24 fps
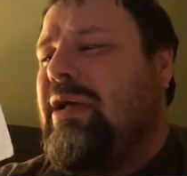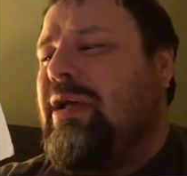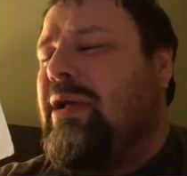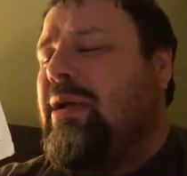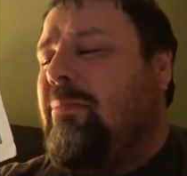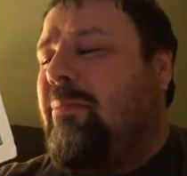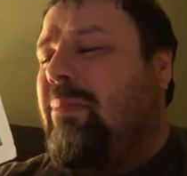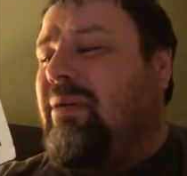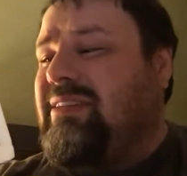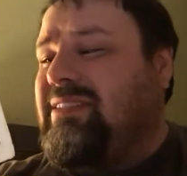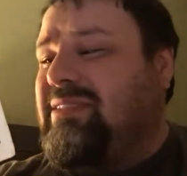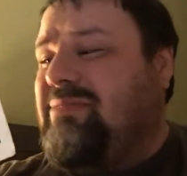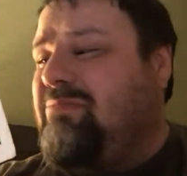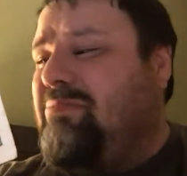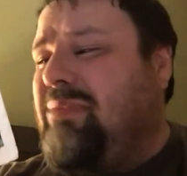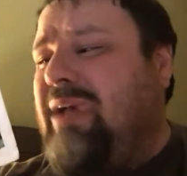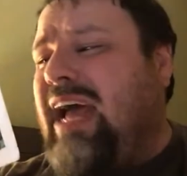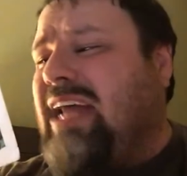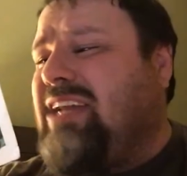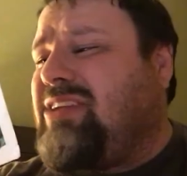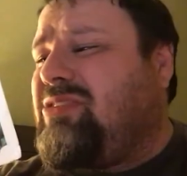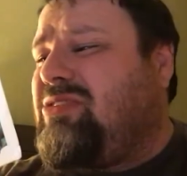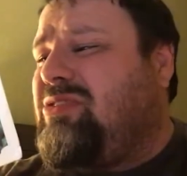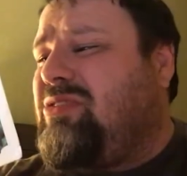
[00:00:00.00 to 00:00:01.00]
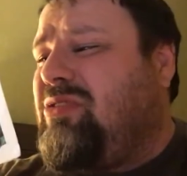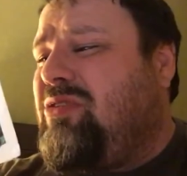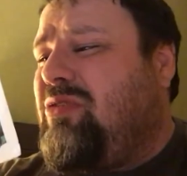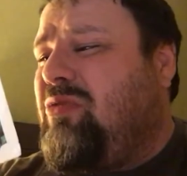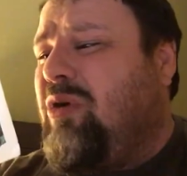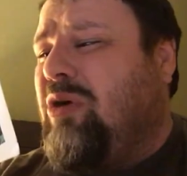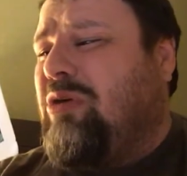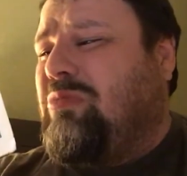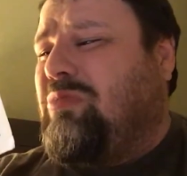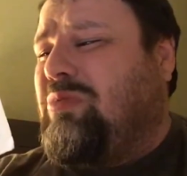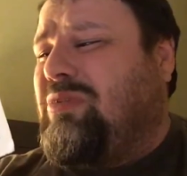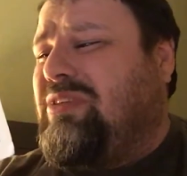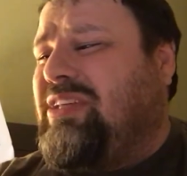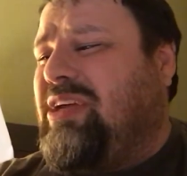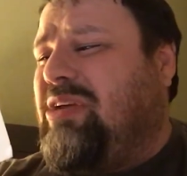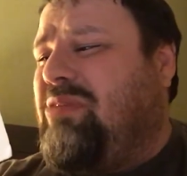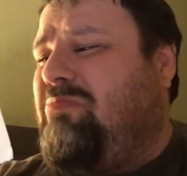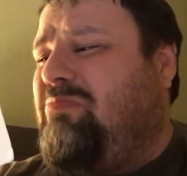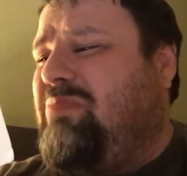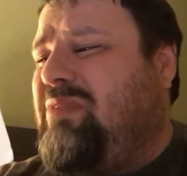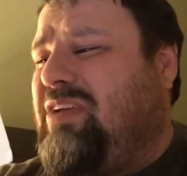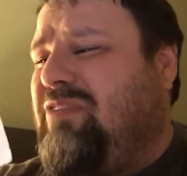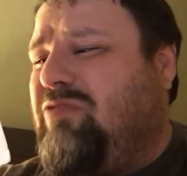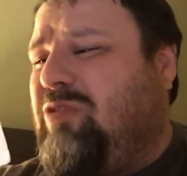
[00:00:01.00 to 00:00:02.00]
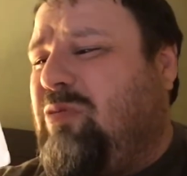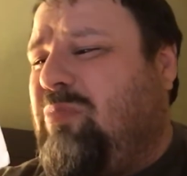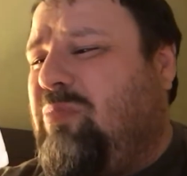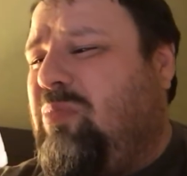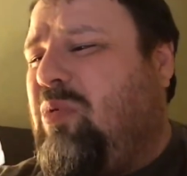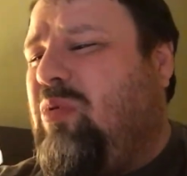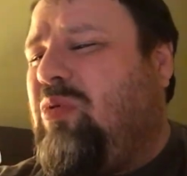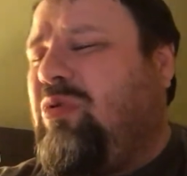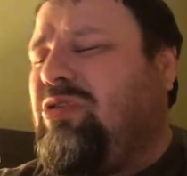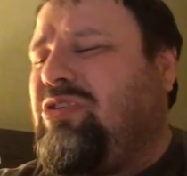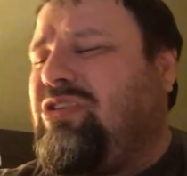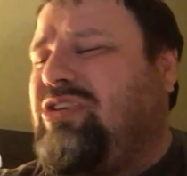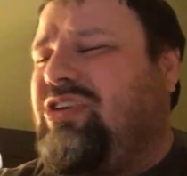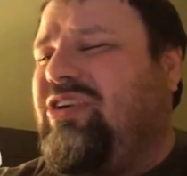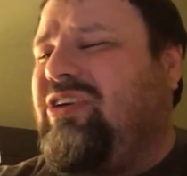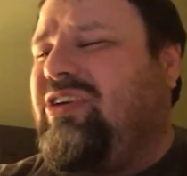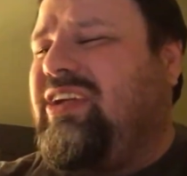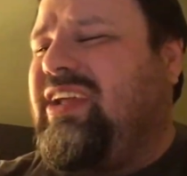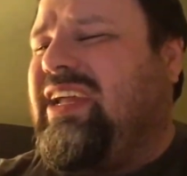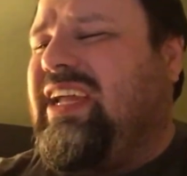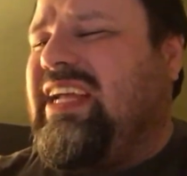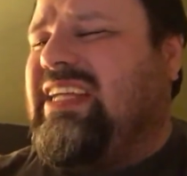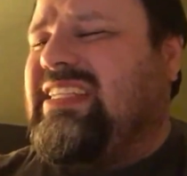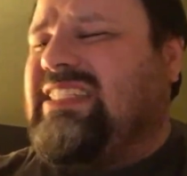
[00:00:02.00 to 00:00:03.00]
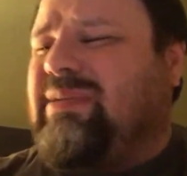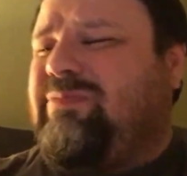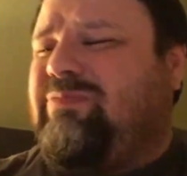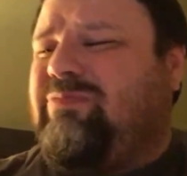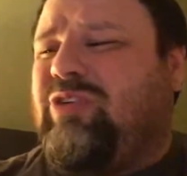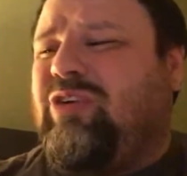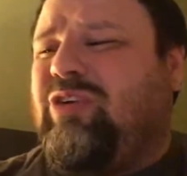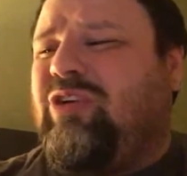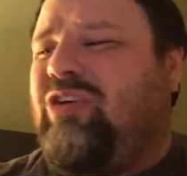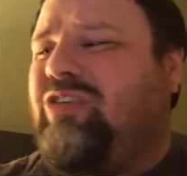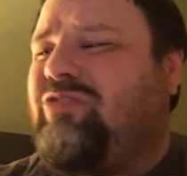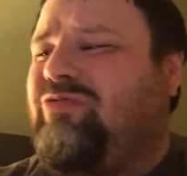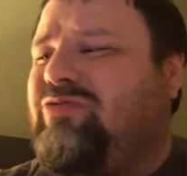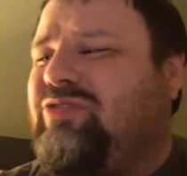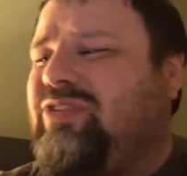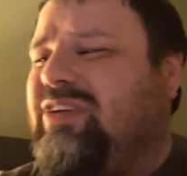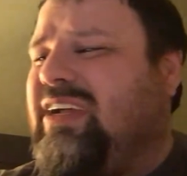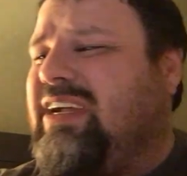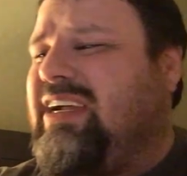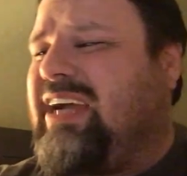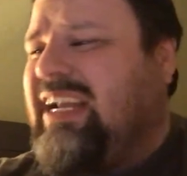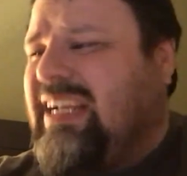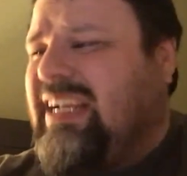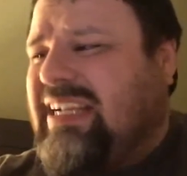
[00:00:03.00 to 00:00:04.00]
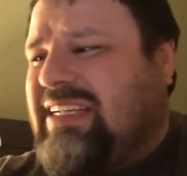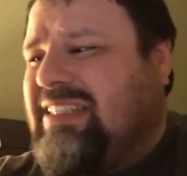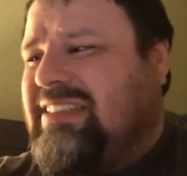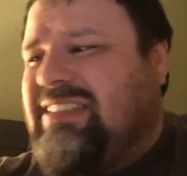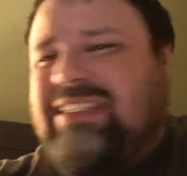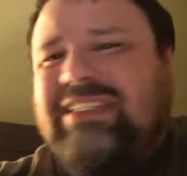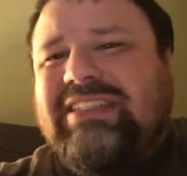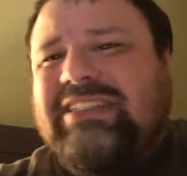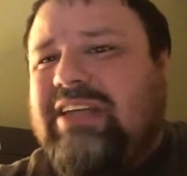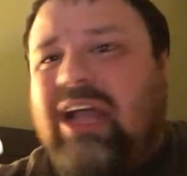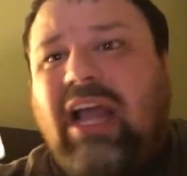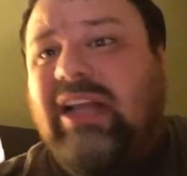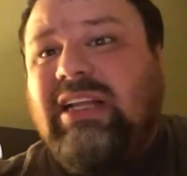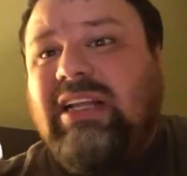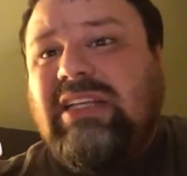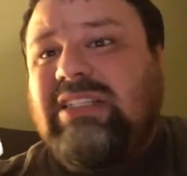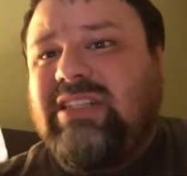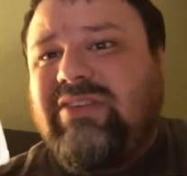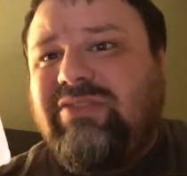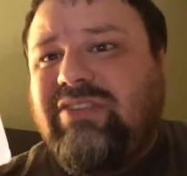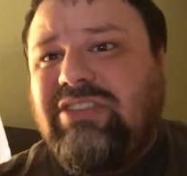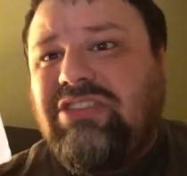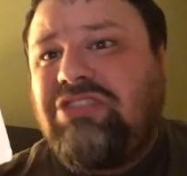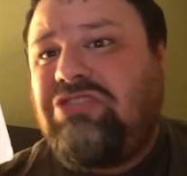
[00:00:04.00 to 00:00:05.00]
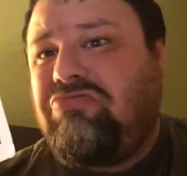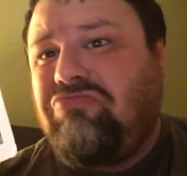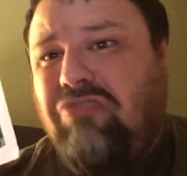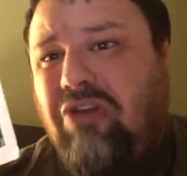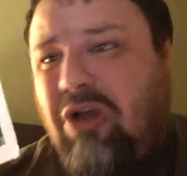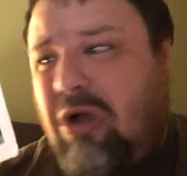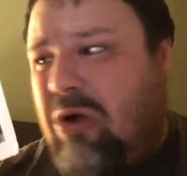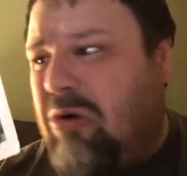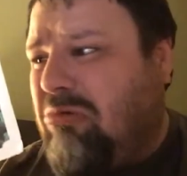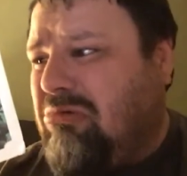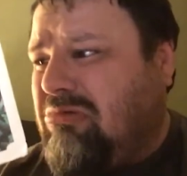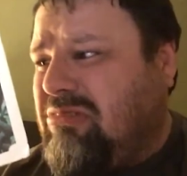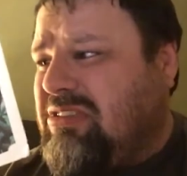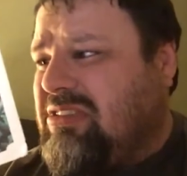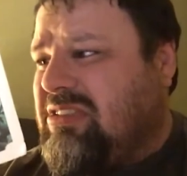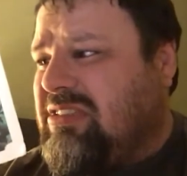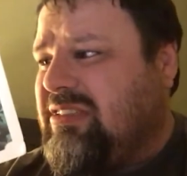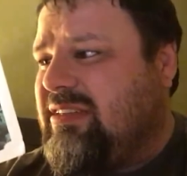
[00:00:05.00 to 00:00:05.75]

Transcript: But in battle, what would there be for poor Gurgi except for hurtful guttings and cuttings of his throat?